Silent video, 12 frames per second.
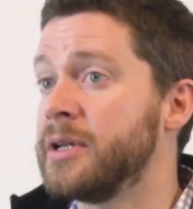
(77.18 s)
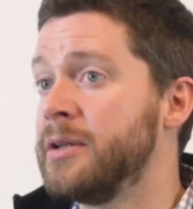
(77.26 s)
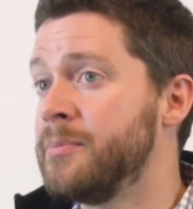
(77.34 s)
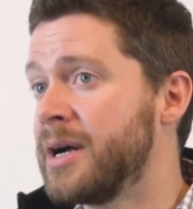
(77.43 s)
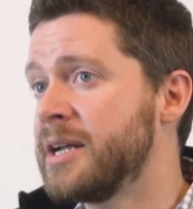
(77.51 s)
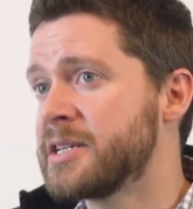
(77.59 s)

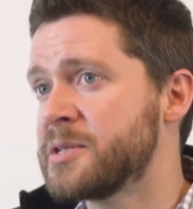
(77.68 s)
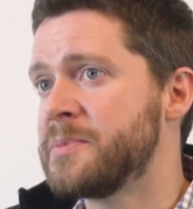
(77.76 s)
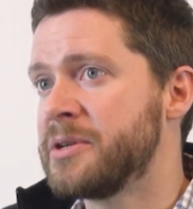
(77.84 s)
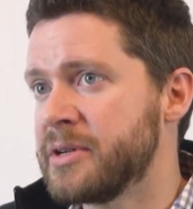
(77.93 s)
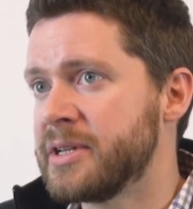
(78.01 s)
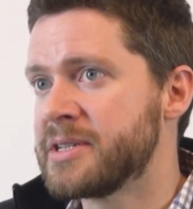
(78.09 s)
In my
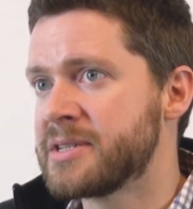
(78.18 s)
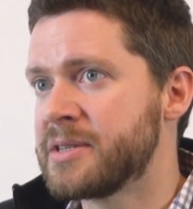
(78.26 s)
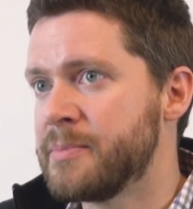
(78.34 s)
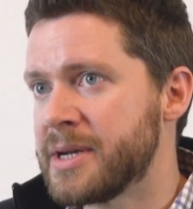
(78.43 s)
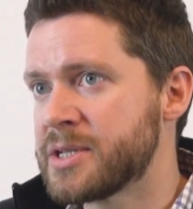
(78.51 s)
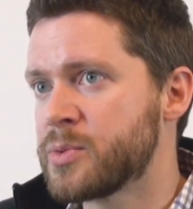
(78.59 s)
experience,
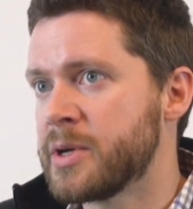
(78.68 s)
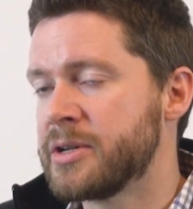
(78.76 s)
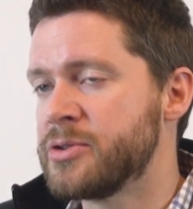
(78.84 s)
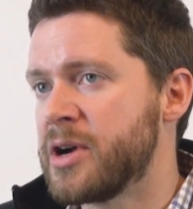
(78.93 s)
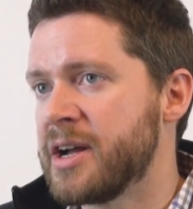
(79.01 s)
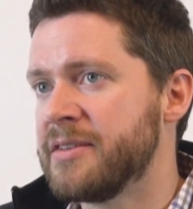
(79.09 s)
the best way to
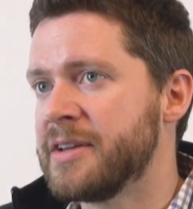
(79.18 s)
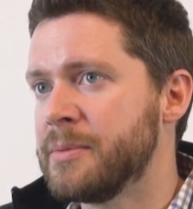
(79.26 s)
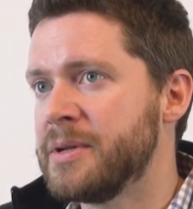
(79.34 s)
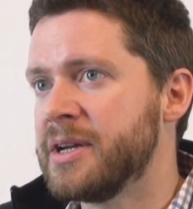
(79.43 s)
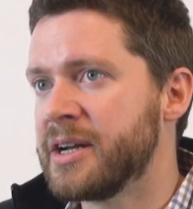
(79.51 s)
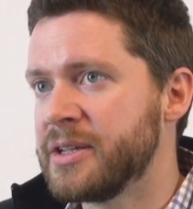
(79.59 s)
drive
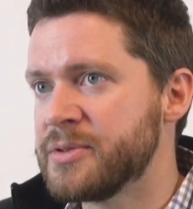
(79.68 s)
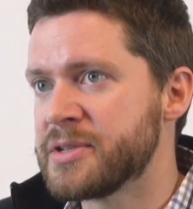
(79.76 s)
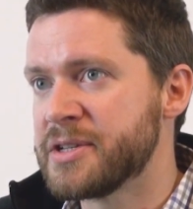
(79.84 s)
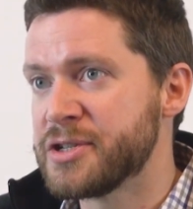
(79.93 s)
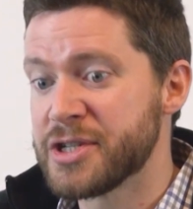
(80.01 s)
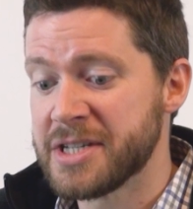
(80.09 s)
API
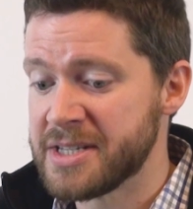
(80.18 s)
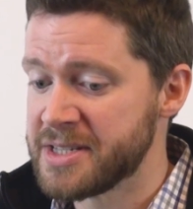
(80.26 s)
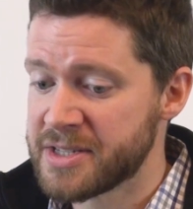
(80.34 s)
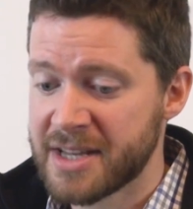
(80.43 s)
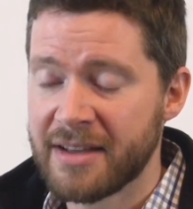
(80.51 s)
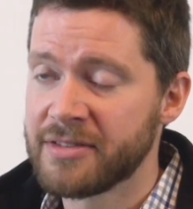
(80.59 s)
usage
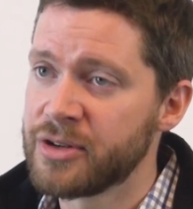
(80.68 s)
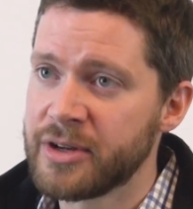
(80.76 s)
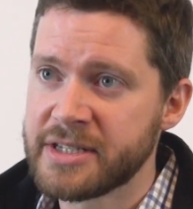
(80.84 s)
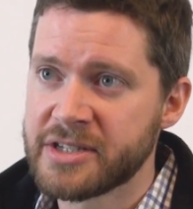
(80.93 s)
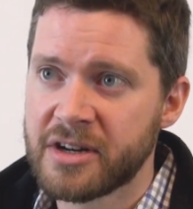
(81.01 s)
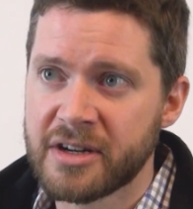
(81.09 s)
is having
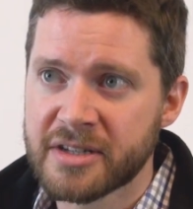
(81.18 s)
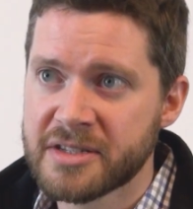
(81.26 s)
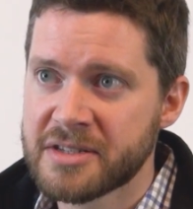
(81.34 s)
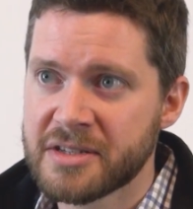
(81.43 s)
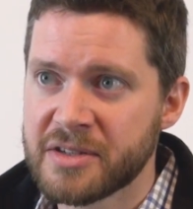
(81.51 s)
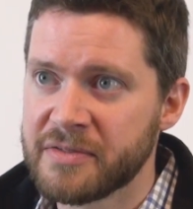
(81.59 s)
great
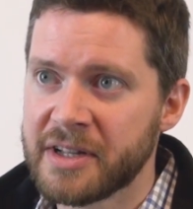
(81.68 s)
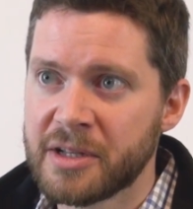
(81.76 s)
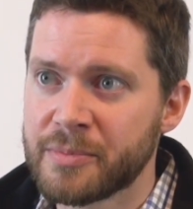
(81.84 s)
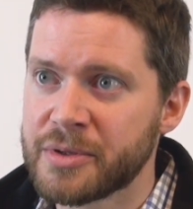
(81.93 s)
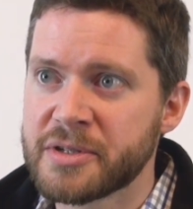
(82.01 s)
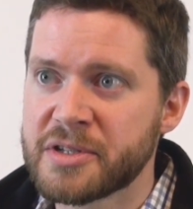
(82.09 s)
docs.
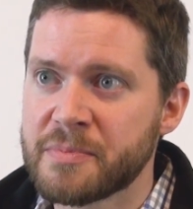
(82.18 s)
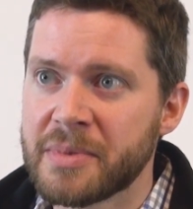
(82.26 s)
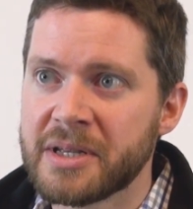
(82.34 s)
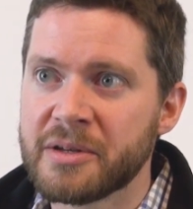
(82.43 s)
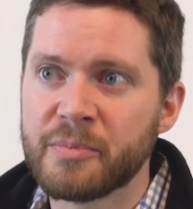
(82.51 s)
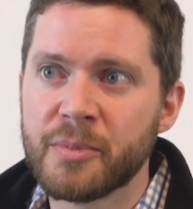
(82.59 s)
Developers
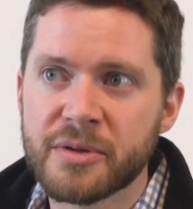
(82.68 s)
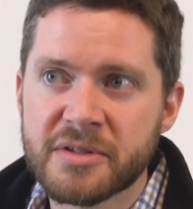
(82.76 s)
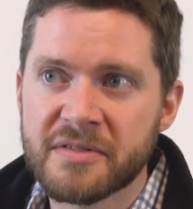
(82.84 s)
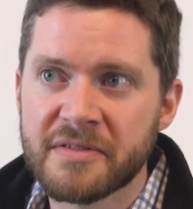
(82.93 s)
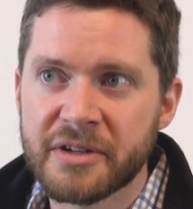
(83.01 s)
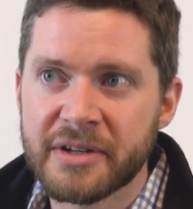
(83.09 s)
spend
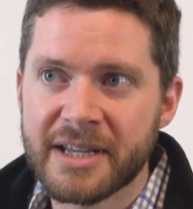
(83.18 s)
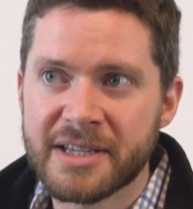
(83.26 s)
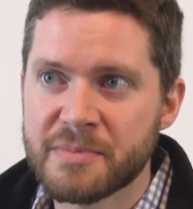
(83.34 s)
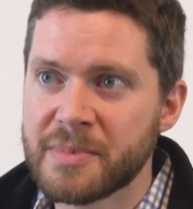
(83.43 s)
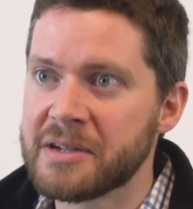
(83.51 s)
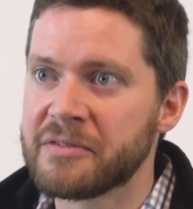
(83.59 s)
most of their
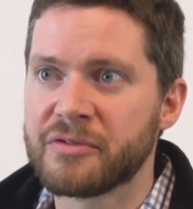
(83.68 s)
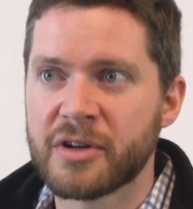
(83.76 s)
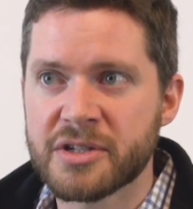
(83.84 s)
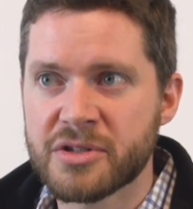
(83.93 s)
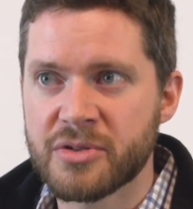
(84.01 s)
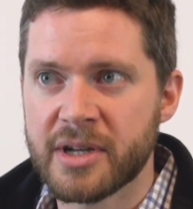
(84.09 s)
days being
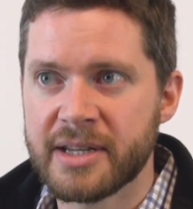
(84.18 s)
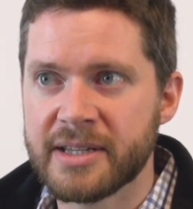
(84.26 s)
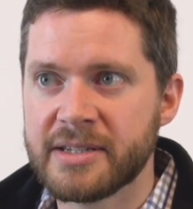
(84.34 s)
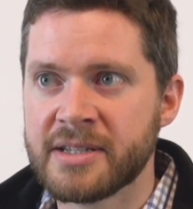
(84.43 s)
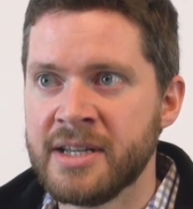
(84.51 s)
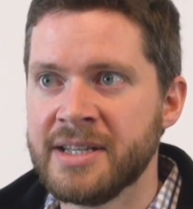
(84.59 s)

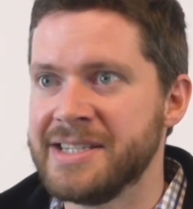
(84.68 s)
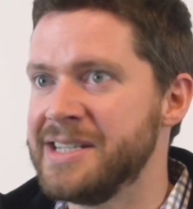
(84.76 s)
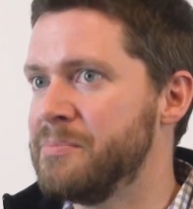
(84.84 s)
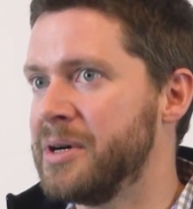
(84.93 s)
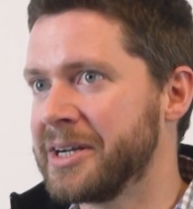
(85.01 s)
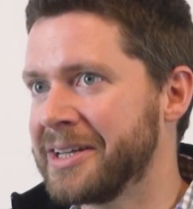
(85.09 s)
frustrated,
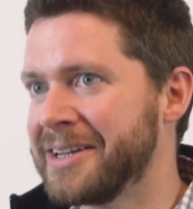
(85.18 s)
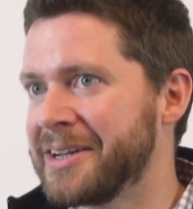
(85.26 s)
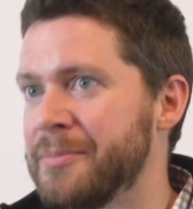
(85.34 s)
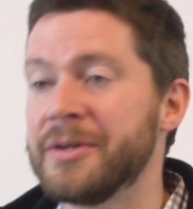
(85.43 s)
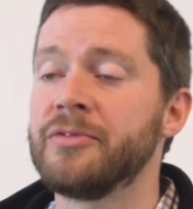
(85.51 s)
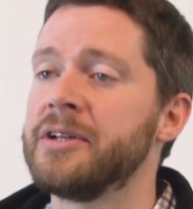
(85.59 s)
debugging. I
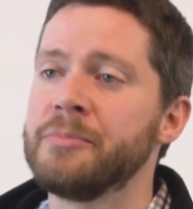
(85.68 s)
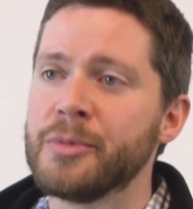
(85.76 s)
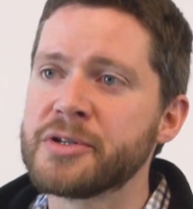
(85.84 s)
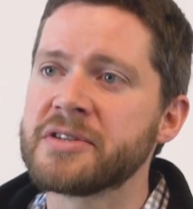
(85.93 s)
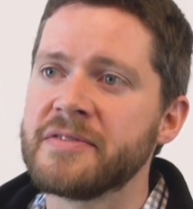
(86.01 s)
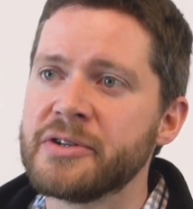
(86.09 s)
mean, really,
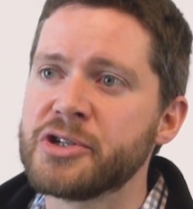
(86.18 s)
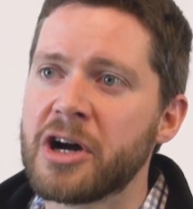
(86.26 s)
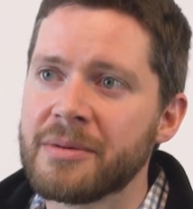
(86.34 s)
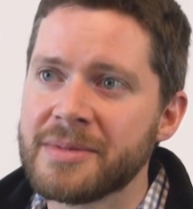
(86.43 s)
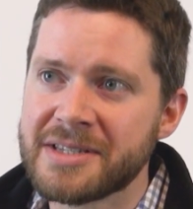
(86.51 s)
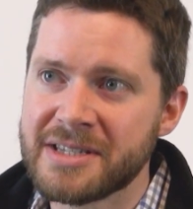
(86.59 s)
most of their
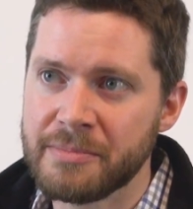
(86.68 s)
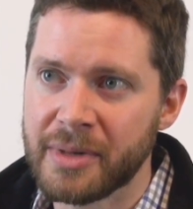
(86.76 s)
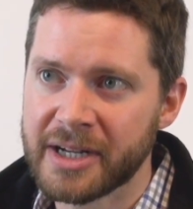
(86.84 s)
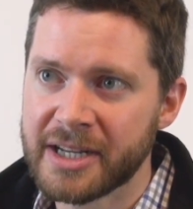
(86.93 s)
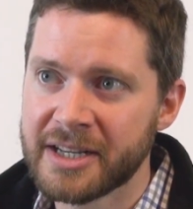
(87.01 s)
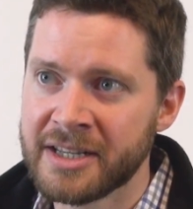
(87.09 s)
job is
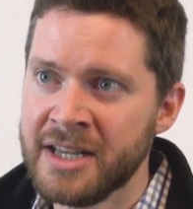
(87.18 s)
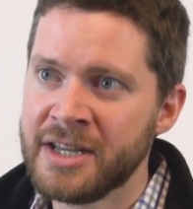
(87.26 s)
debugging.